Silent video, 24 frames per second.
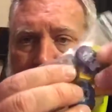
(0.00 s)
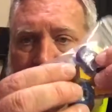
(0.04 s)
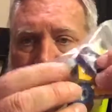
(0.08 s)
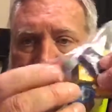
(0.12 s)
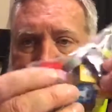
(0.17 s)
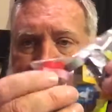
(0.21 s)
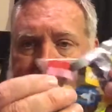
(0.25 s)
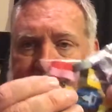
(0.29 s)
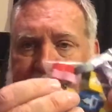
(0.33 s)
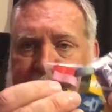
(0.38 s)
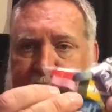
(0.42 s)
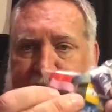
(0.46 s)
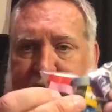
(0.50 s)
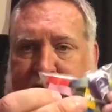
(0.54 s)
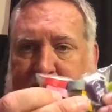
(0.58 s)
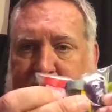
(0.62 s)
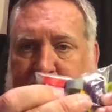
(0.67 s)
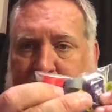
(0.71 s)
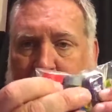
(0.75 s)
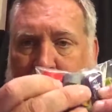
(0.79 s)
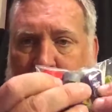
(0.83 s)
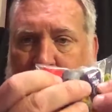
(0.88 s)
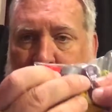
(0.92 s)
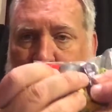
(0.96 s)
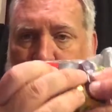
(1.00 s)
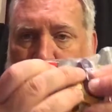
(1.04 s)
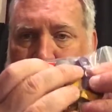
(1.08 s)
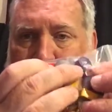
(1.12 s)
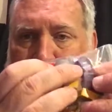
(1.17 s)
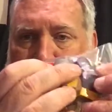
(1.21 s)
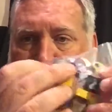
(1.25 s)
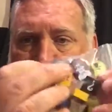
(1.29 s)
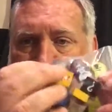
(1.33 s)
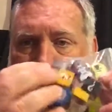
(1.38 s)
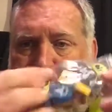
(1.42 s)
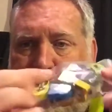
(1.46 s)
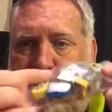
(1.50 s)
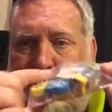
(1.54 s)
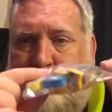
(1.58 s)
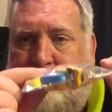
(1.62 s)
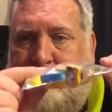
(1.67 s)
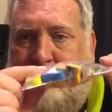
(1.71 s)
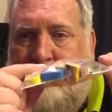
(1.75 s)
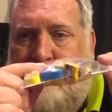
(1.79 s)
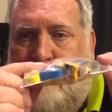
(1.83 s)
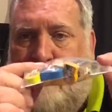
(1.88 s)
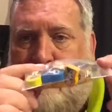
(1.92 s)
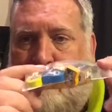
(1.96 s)
As I said, these all come on it
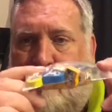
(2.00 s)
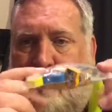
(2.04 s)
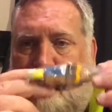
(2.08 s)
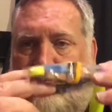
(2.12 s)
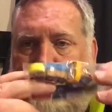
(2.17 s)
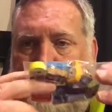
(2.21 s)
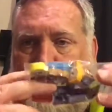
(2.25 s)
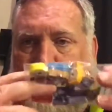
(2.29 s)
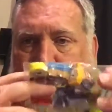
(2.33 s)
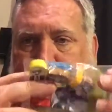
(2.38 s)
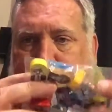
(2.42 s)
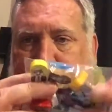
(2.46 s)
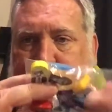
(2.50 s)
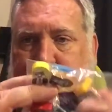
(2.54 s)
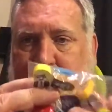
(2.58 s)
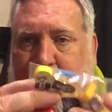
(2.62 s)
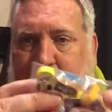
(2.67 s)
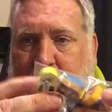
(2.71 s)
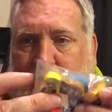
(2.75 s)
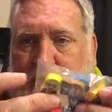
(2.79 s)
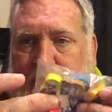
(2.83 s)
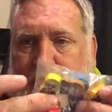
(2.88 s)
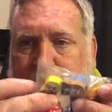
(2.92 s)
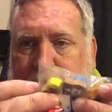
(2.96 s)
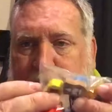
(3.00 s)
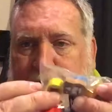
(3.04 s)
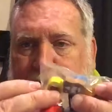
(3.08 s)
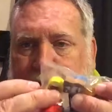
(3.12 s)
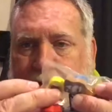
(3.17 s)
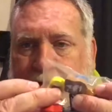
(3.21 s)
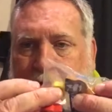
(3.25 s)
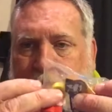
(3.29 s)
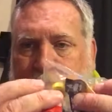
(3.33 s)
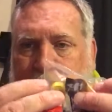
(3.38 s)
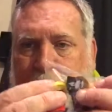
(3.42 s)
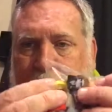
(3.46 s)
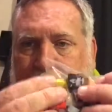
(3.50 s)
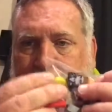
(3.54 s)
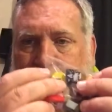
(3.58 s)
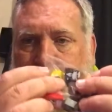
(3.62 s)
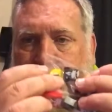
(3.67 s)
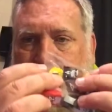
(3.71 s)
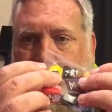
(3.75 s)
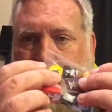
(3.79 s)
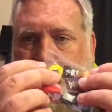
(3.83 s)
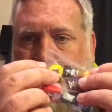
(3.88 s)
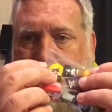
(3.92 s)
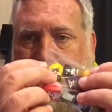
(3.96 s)
and are sealed.
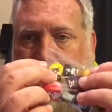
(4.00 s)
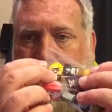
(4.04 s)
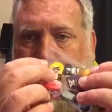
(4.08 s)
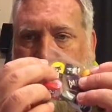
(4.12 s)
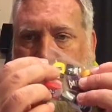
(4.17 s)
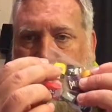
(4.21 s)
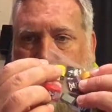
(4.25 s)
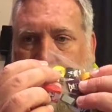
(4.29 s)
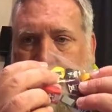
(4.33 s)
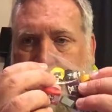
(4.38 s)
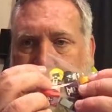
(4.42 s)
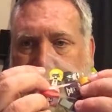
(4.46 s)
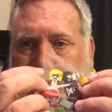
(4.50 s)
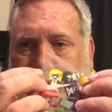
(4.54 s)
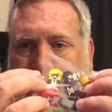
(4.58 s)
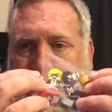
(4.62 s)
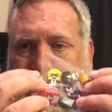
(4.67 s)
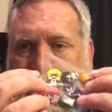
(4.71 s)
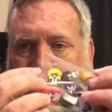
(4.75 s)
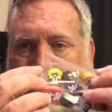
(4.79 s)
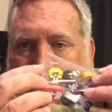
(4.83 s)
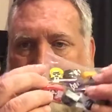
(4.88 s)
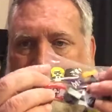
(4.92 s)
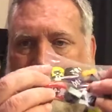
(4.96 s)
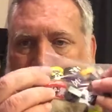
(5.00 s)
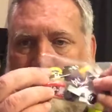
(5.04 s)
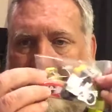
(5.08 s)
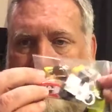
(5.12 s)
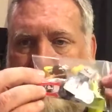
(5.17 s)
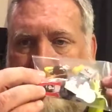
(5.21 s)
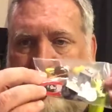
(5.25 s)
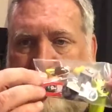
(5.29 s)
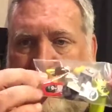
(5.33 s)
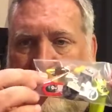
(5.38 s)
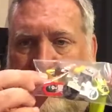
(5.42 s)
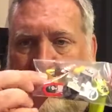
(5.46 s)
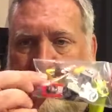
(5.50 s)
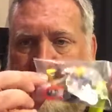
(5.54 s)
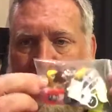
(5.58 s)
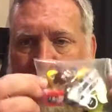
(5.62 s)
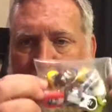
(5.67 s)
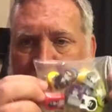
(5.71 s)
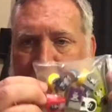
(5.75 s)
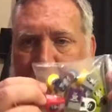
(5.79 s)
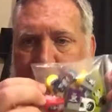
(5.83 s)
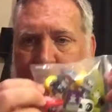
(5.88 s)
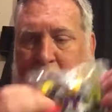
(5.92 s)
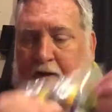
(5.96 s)
Like a sheen over it, so I like that.
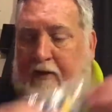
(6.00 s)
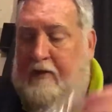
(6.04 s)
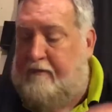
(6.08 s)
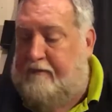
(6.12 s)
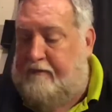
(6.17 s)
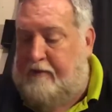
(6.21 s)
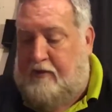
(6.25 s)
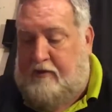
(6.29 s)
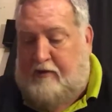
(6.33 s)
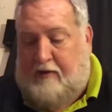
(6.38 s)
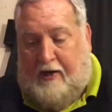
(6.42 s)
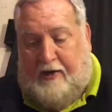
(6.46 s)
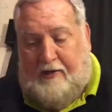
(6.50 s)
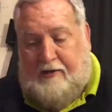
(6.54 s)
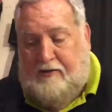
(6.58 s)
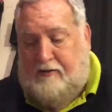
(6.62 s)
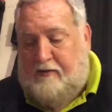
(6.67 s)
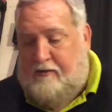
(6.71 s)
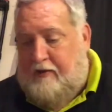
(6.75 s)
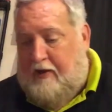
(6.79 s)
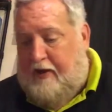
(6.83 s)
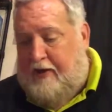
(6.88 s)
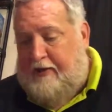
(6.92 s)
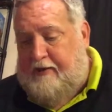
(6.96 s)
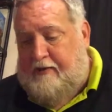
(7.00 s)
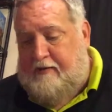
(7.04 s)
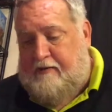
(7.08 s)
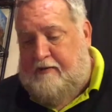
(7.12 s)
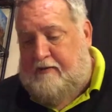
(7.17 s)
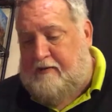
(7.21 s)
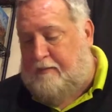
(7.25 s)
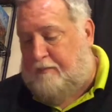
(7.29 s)
The dice are nice.